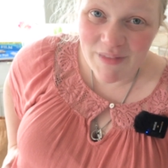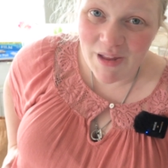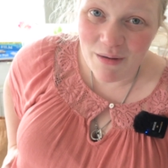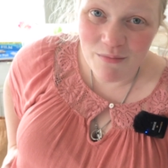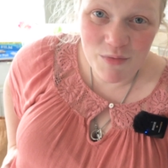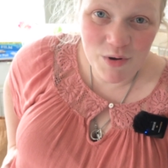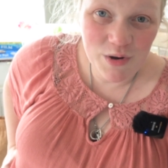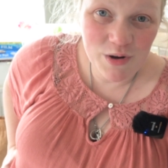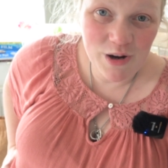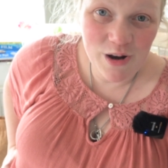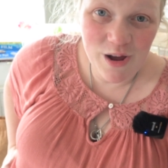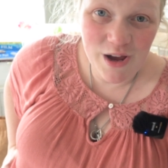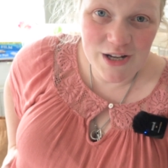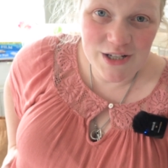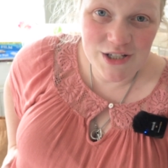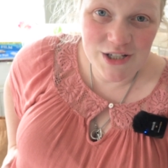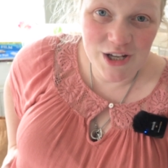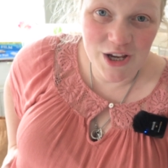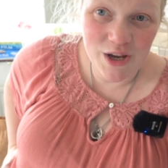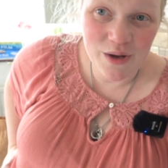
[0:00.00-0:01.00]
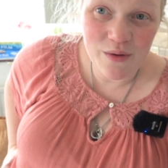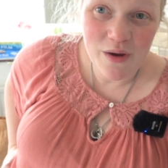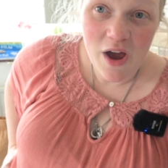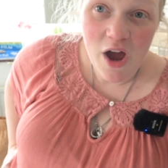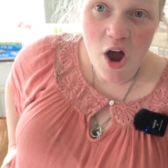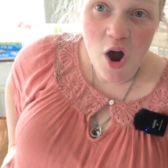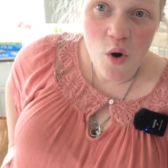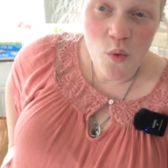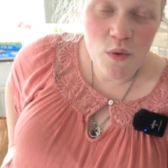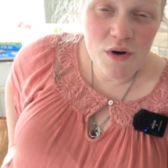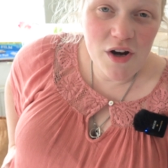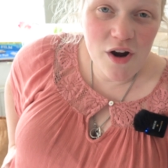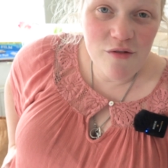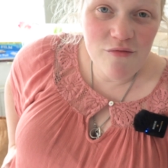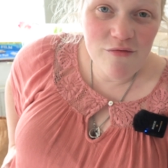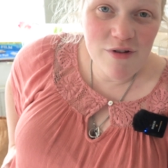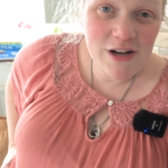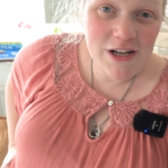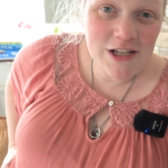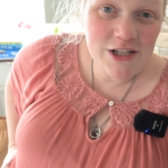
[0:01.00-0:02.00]
I'm not going to lie to you. We
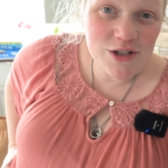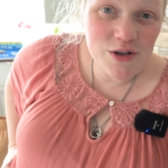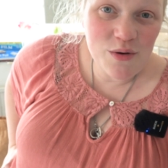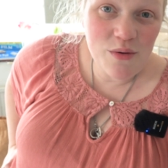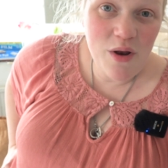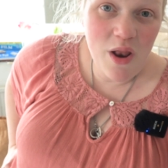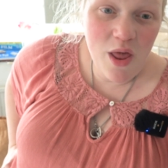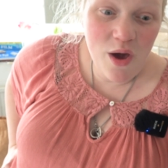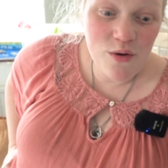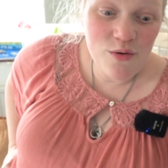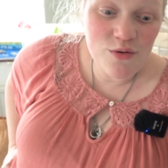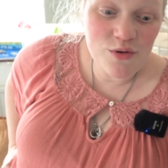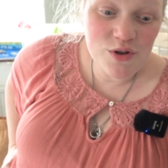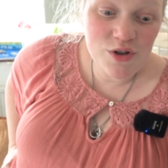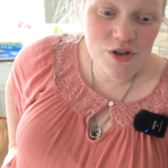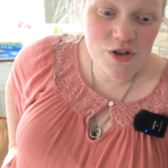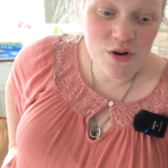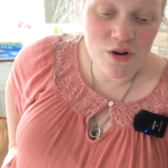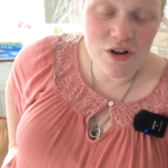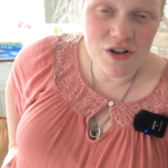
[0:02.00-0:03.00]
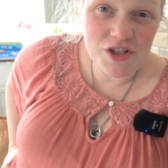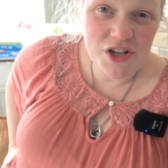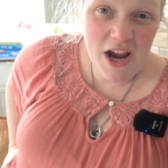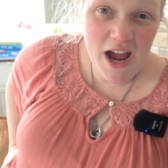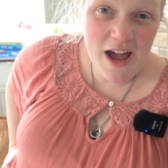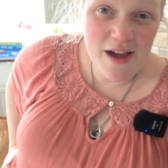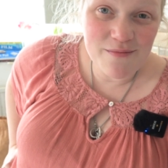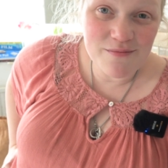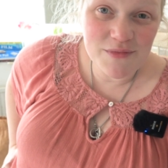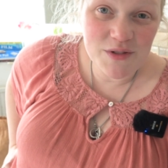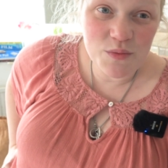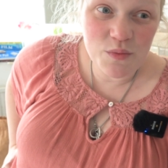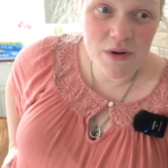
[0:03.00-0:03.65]
don't really do low sugar jams.